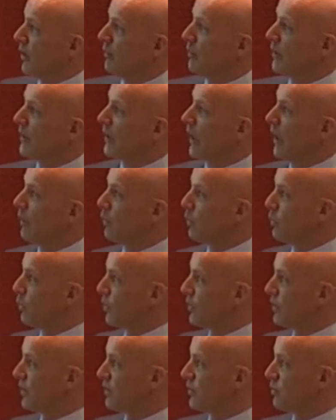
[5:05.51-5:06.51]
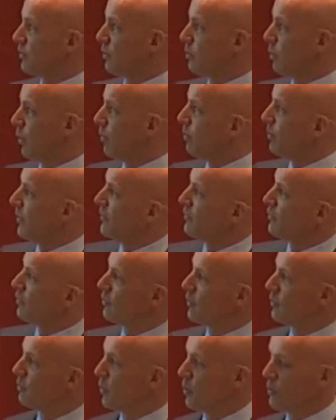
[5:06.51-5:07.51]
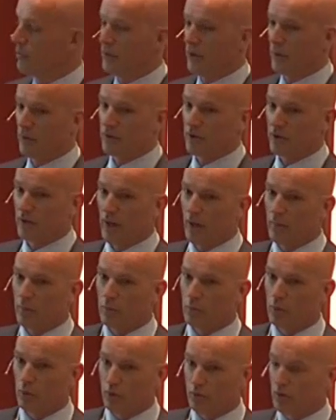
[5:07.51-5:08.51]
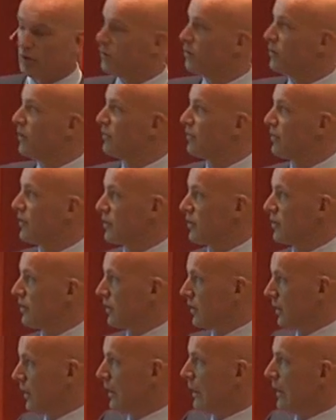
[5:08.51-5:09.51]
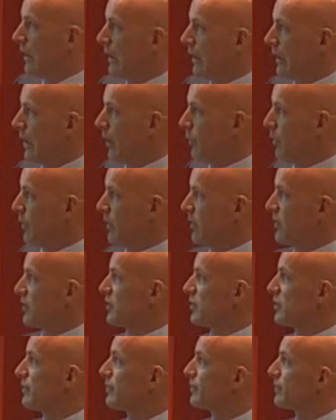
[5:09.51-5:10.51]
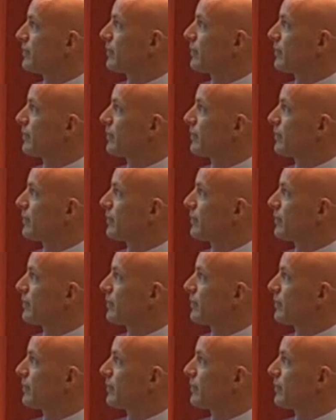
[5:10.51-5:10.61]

a big cable brought into a POP, and from the POP there was a cable brought to different cabinets.